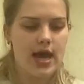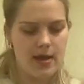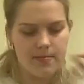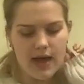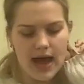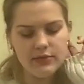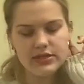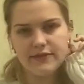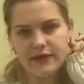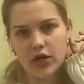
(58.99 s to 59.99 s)
I
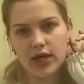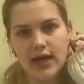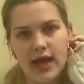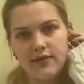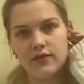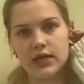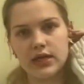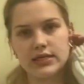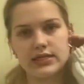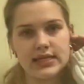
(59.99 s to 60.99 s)
was in a very
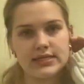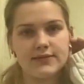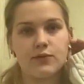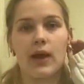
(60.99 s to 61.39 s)
heavy, intensive